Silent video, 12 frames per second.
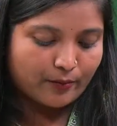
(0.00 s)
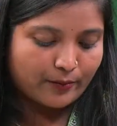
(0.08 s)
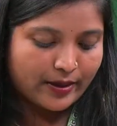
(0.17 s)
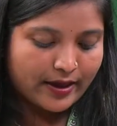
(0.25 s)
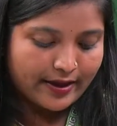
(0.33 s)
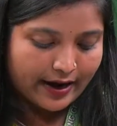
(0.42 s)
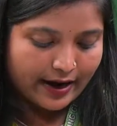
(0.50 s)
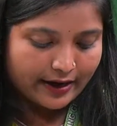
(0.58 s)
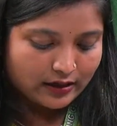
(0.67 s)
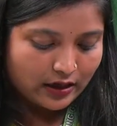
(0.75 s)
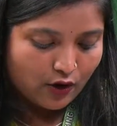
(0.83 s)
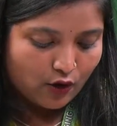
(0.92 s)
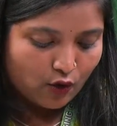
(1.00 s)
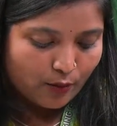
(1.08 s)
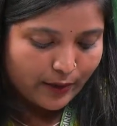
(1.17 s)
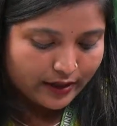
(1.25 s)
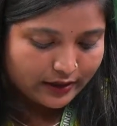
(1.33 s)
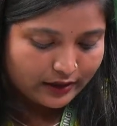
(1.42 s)
And woman
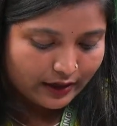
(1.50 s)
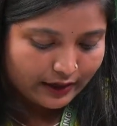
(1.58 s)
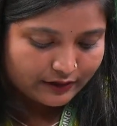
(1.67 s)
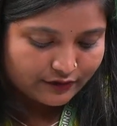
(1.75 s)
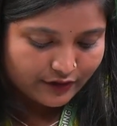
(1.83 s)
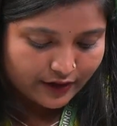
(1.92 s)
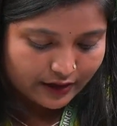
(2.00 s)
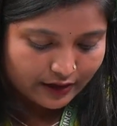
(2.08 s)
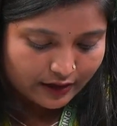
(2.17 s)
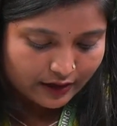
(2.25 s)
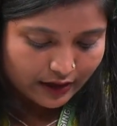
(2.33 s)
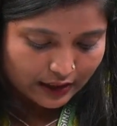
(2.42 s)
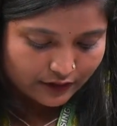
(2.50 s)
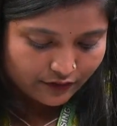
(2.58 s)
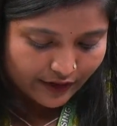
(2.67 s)
confides